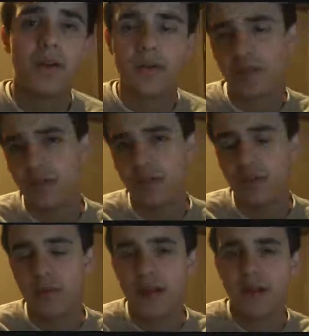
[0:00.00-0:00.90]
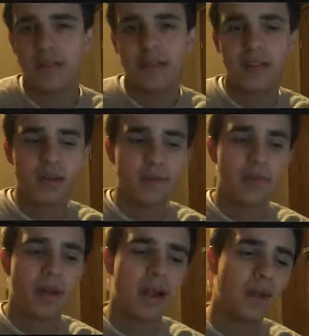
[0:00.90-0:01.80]
If I should do a rating
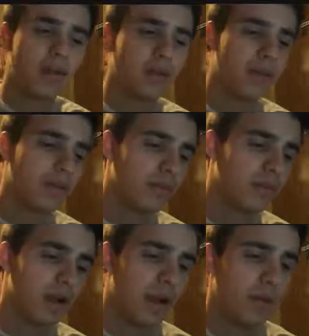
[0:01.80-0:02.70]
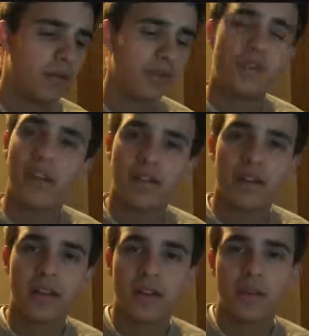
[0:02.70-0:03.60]
system, how it should
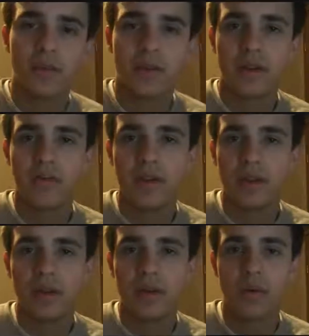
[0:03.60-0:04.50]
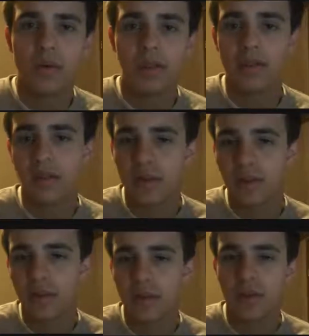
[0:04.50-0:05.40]
change anything I'm doing in the videos,
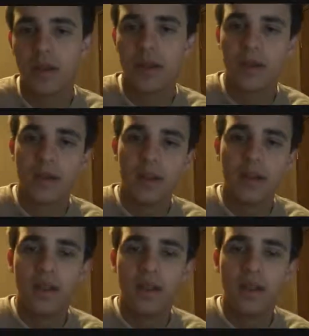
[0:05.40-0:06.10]
anything you guys don't like.